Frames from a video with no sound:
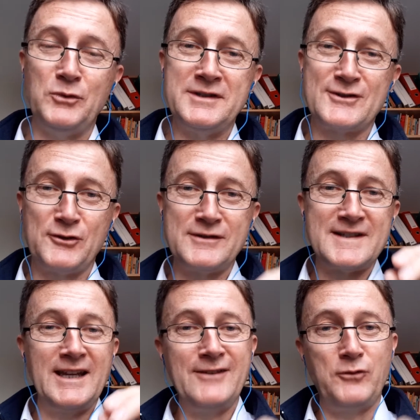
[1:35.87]
We're sort of
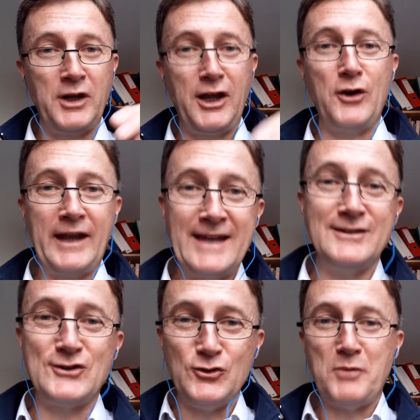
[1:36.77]
seeing if we can go
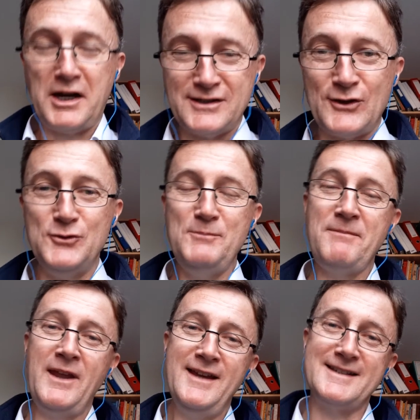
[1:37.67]
again 2x2,
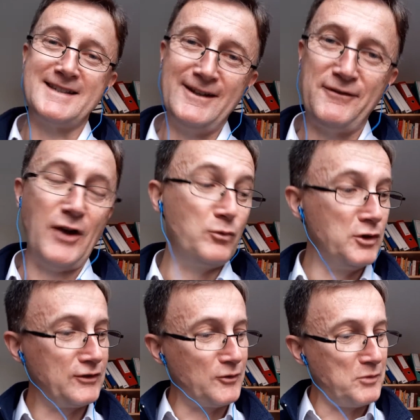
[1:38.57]
see if that
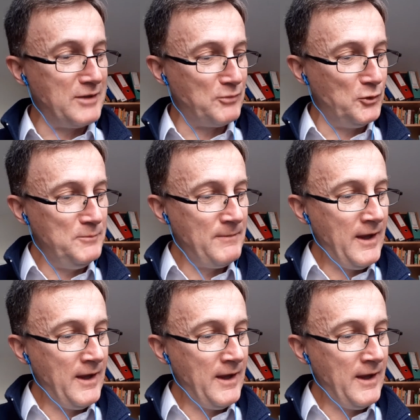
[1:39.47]
works for people.